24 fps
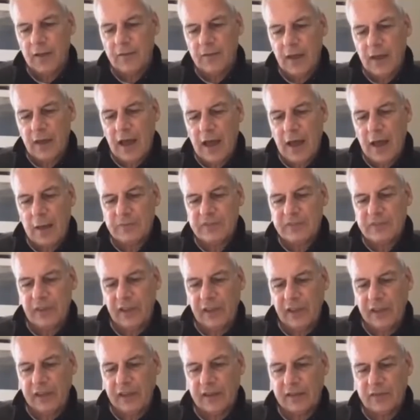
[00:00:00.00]
I'm
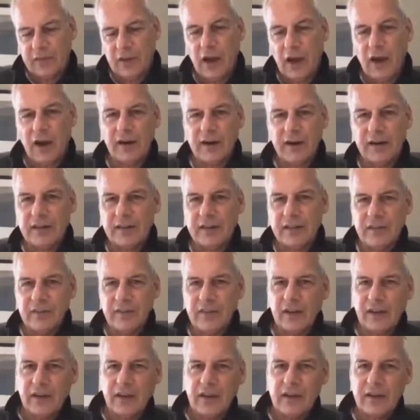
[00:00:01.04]
saying the heart in
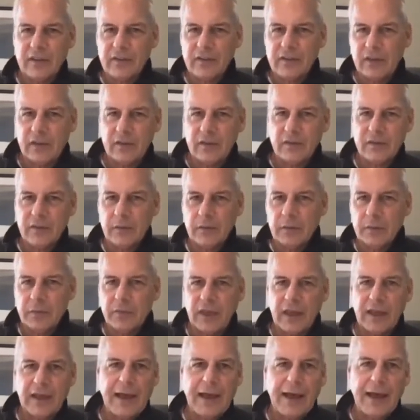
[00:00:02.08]

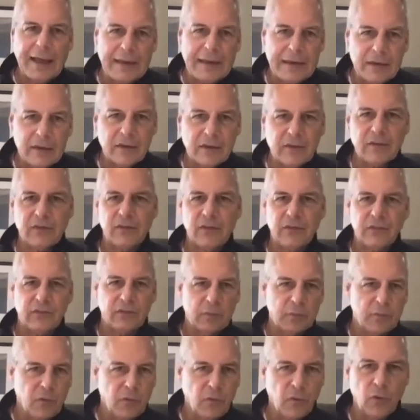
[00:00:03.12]
the kindness, the
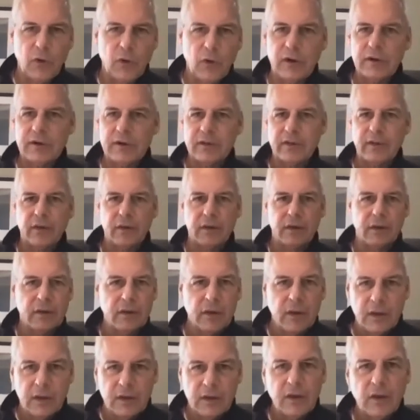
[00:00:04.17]
support, the
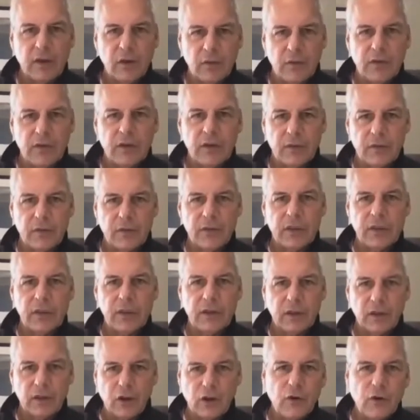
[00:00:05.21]

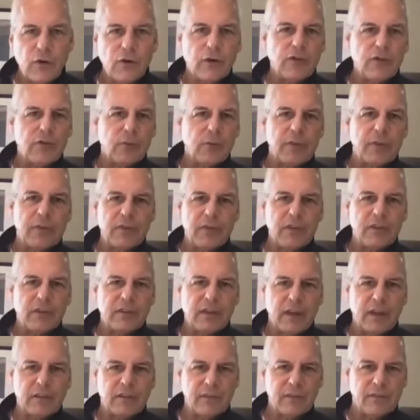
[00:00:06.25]
encouragement, these
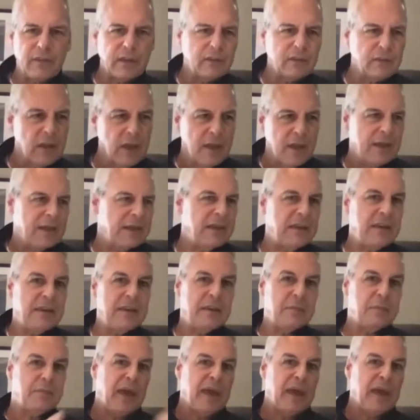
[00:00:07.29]
kinds of things
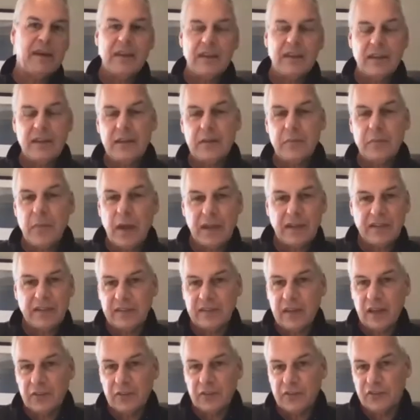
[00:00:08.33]
independently might
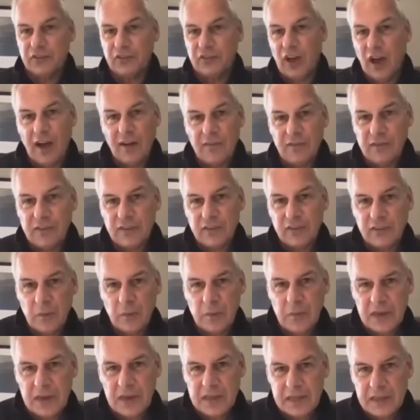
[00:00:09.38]
sound soft to
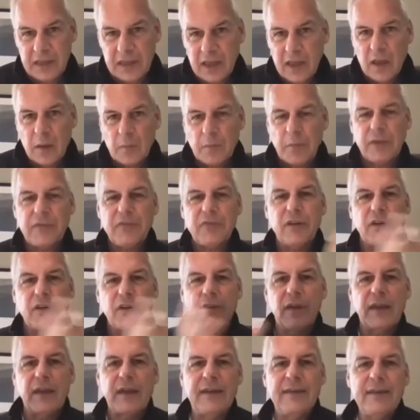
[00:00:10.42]
somebody, but
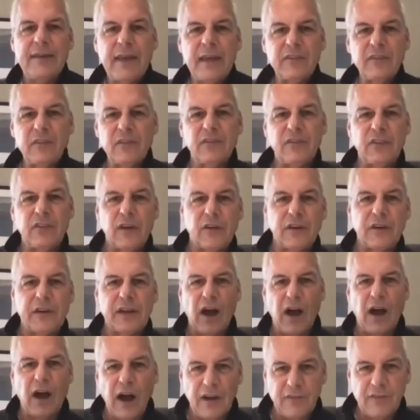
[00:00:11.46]
they're a necessary
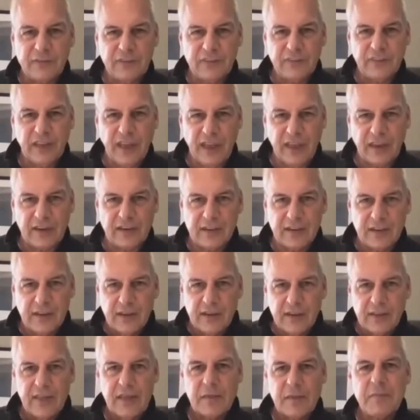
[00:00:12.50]
offset.
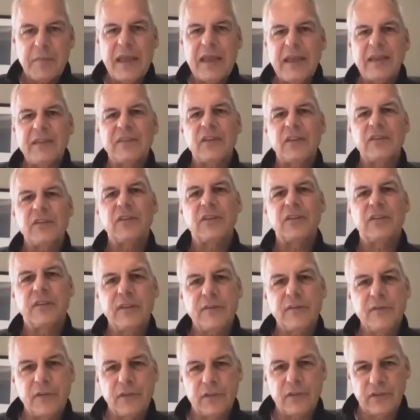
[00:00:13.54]
They make such a
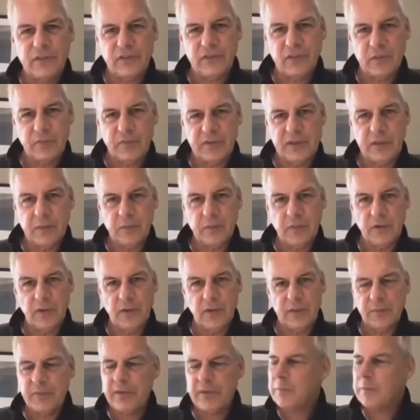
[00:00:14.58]
difference to people
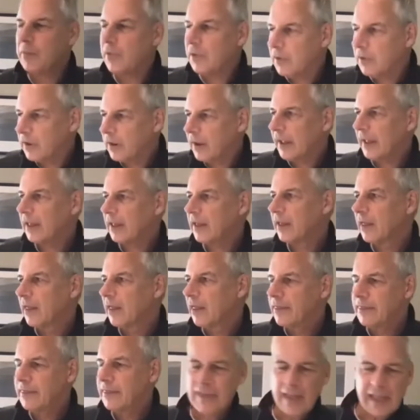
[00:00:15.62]
that people are like,
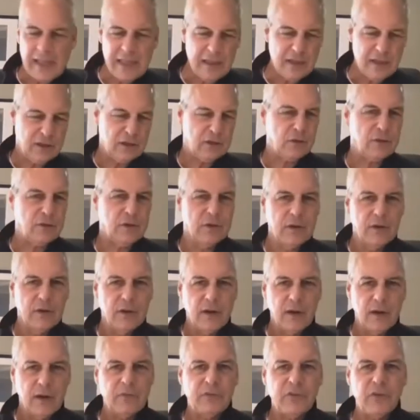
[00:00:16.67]
thank you.
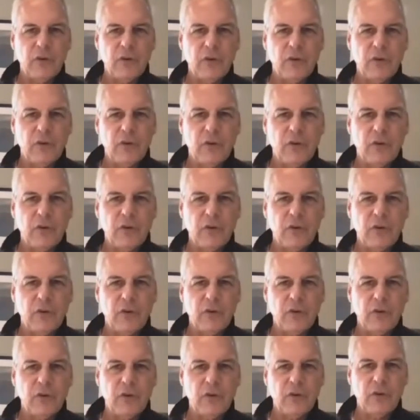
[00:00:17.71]
I'm so grateful
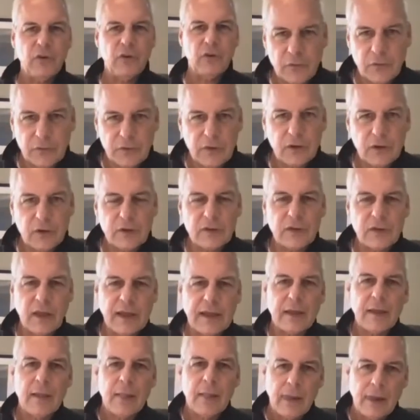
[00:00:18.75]
that, you didn't like,
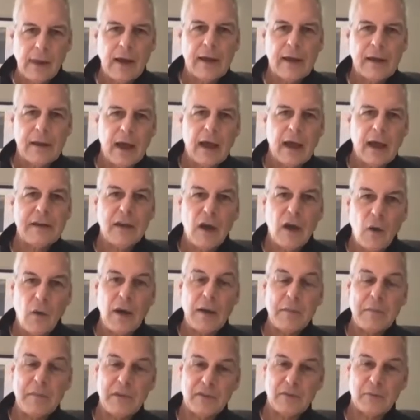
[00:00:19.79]
I know I
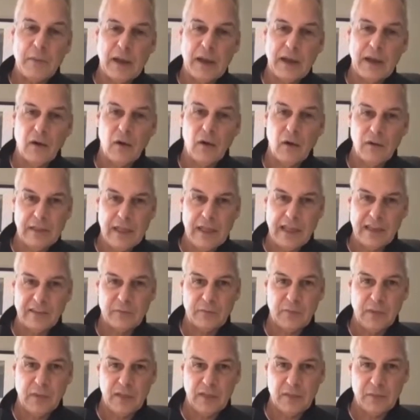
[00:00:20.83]
missed my goal
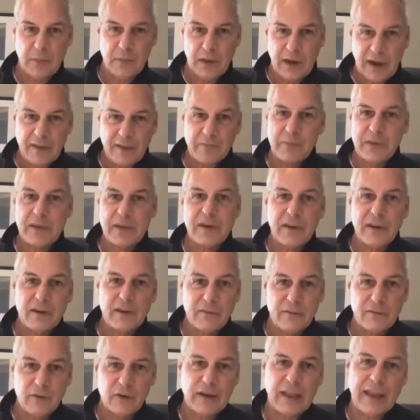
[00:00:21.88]
last month, but I've been
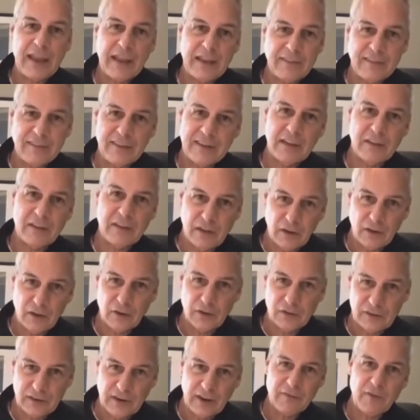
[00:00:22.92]
here for 18
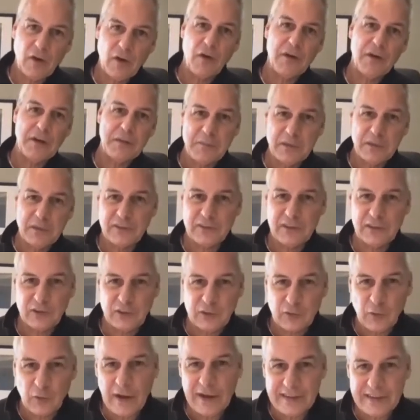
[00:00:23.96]
years and I've only missed it
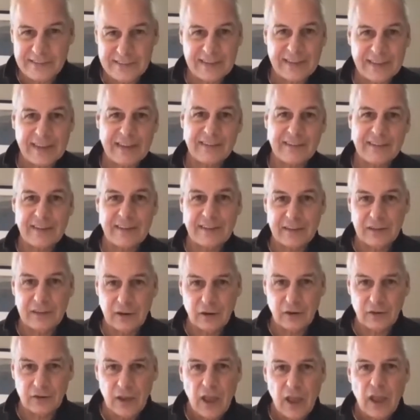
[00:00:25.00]
twice in 18
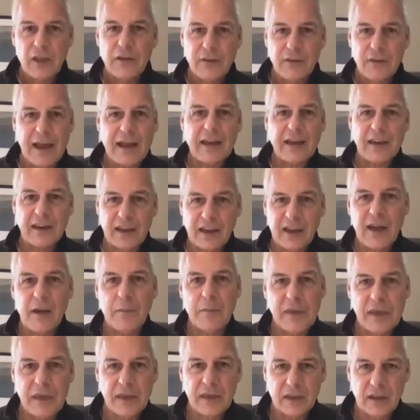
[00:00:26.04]
years. You're not going to come
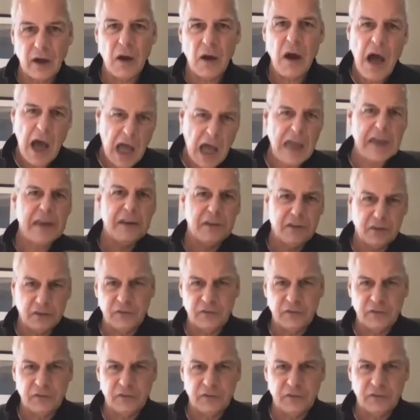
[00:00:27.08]
in and go, I need to
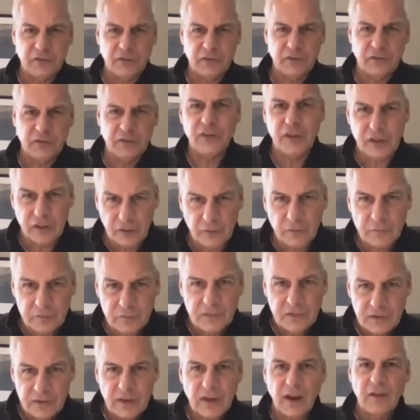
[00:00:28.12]
see you.
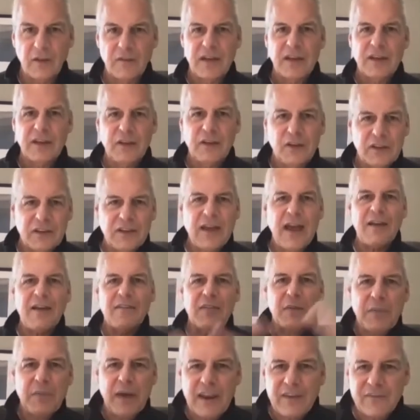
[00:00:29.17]
You have the
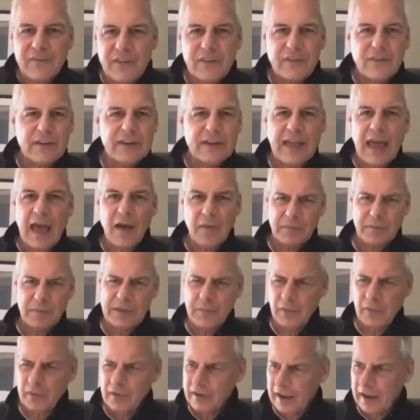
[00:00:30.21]
benefit of the doubt. People
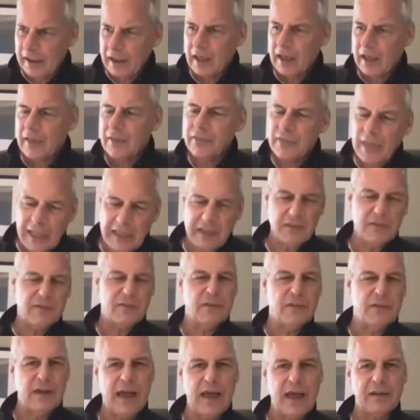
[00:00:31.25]
are like, thank you for
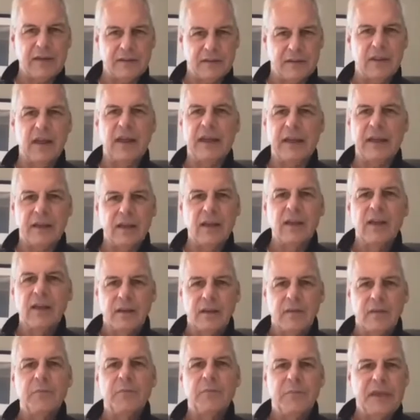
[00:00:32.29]
not like
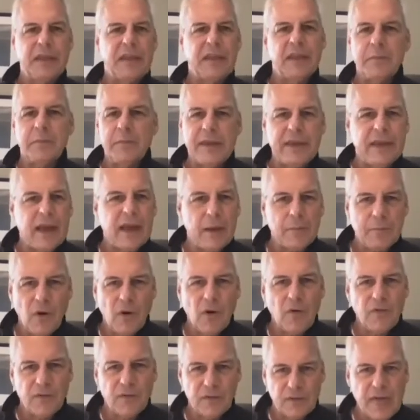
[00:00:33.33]
beating me up
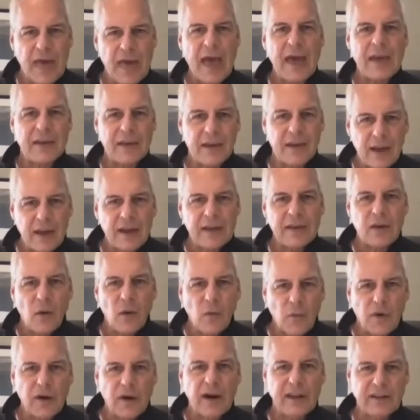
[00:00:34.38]
over that. I know
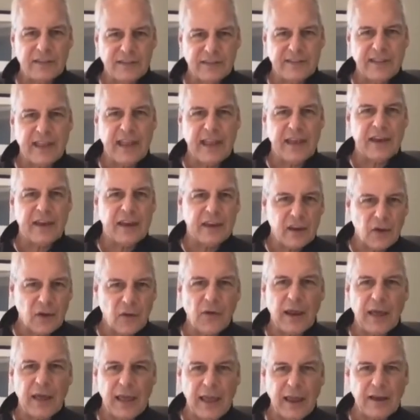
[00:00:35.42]
where I stand. I know
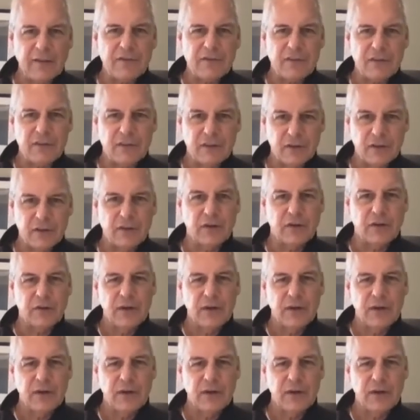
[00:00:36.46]
what I have to do.